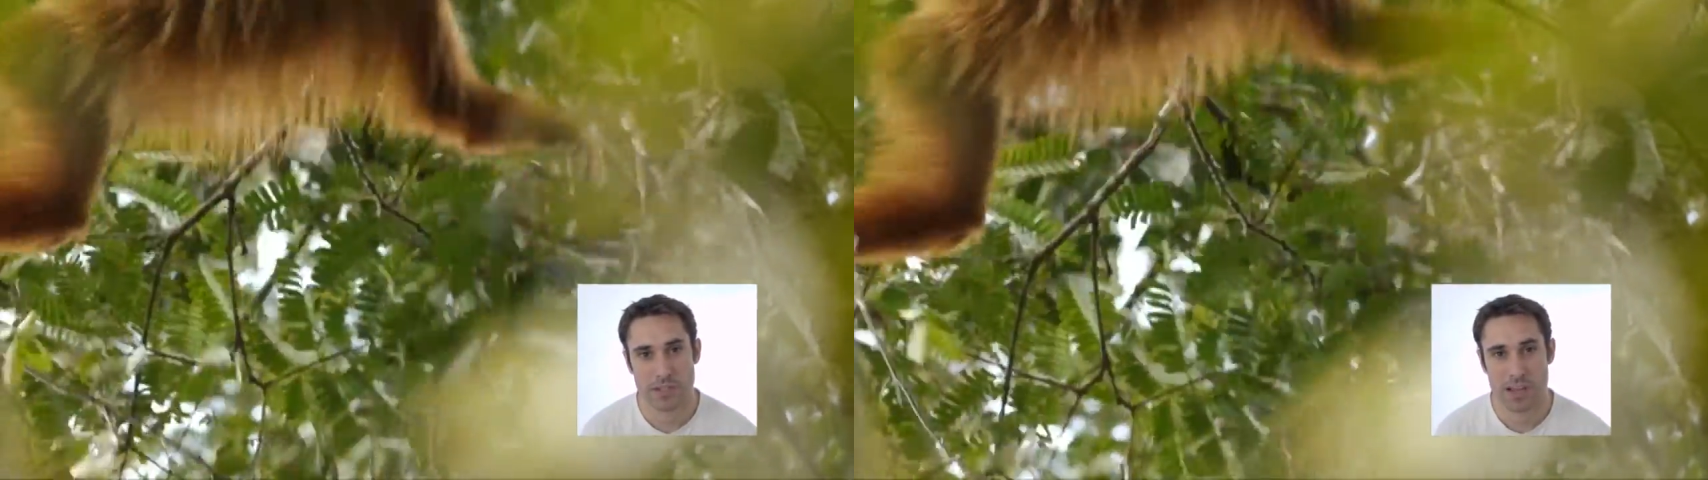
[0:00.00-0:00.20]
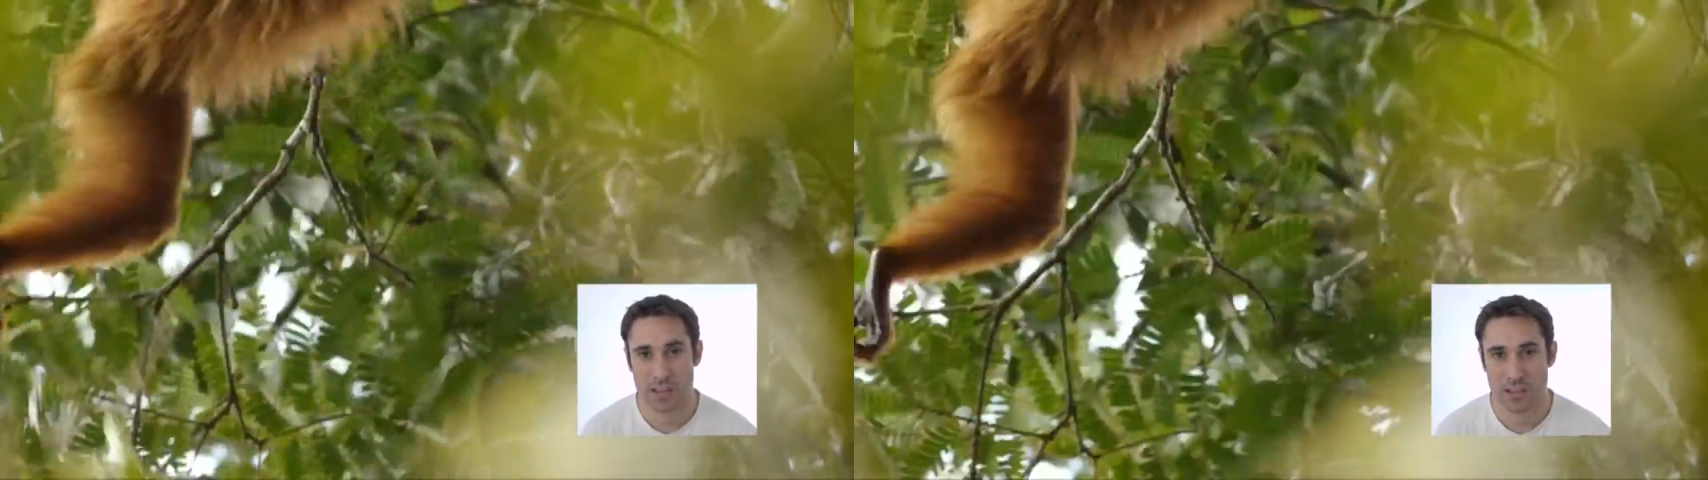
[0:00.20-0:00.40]

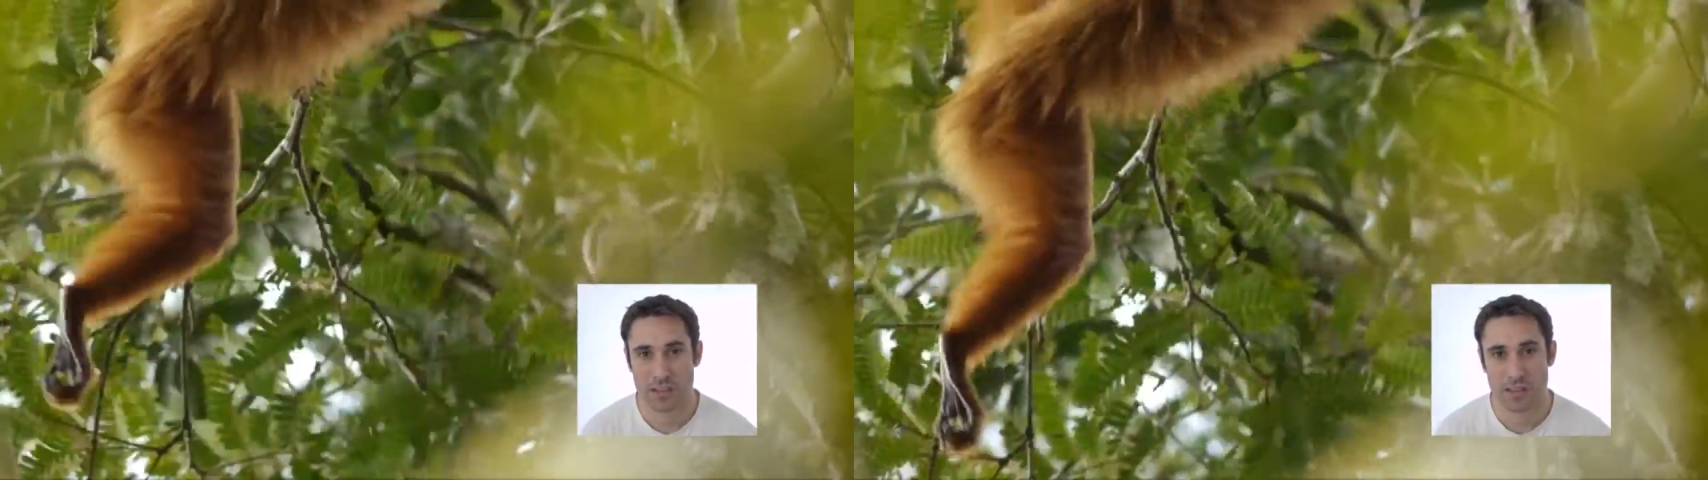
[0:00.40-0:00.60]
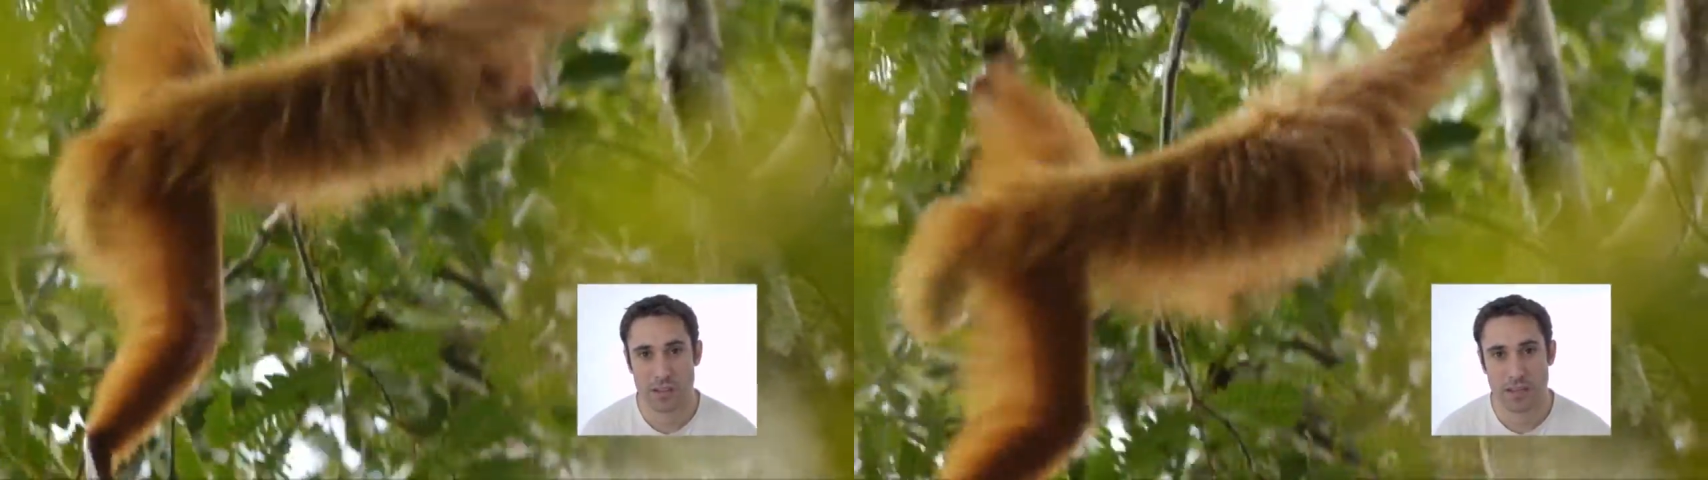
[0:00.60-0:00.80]

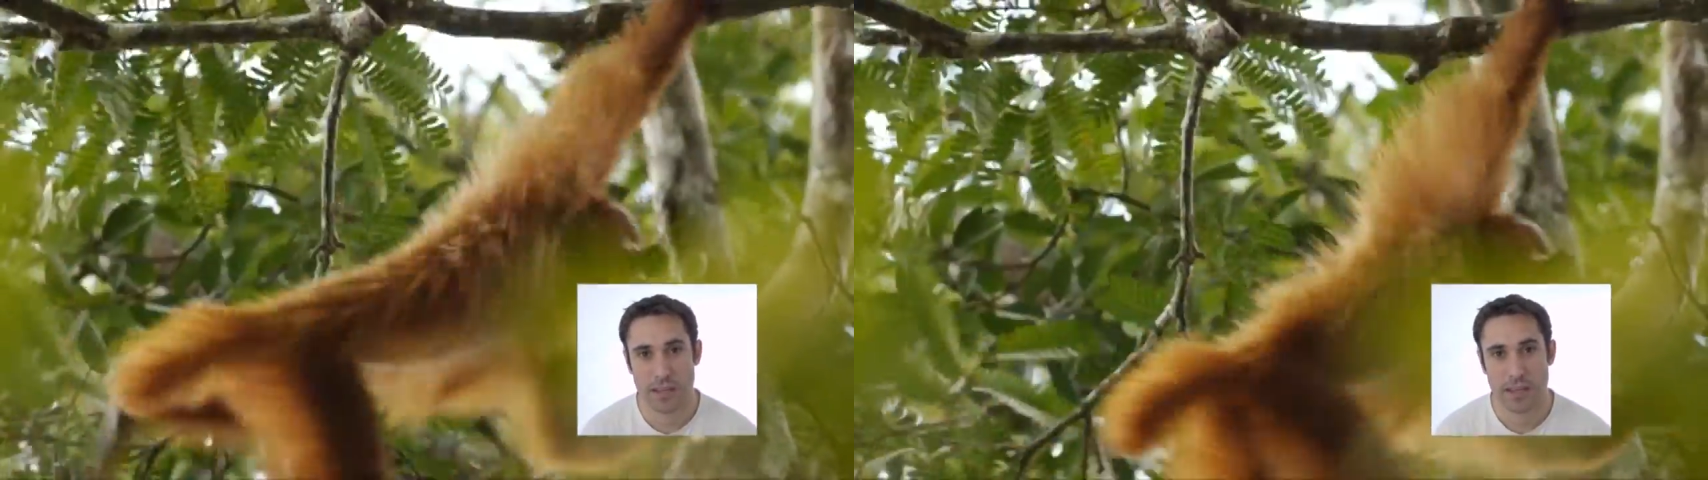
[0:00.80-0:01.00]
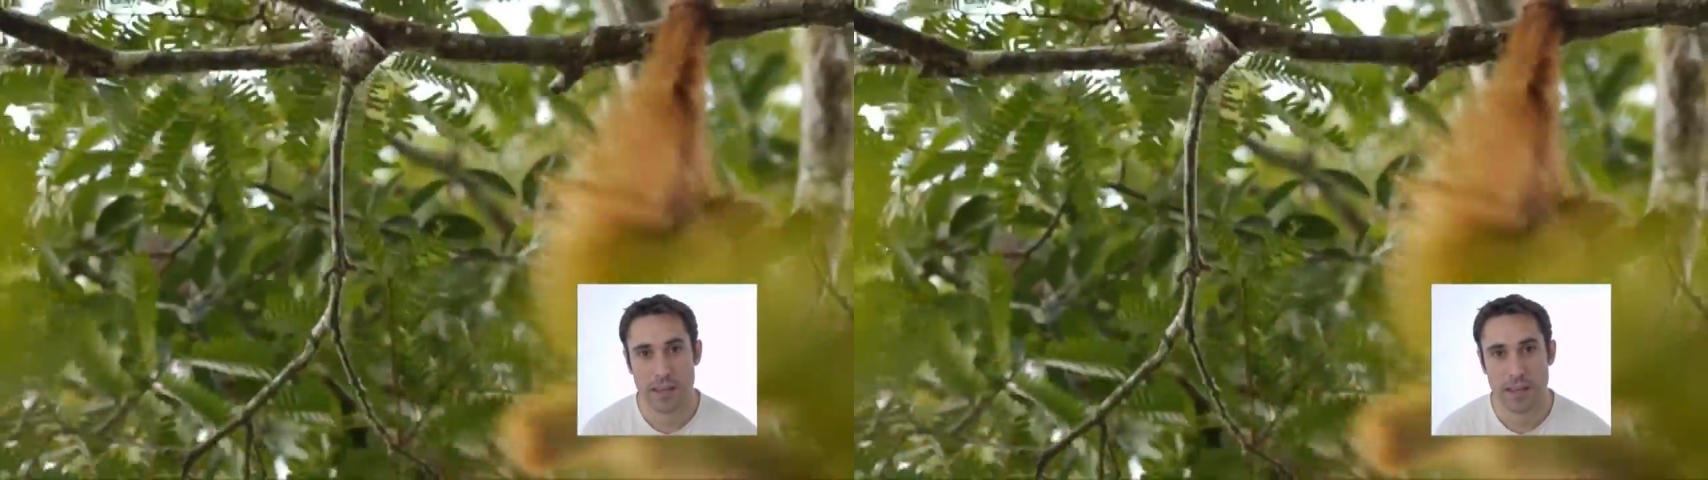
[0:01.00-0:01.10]
certain key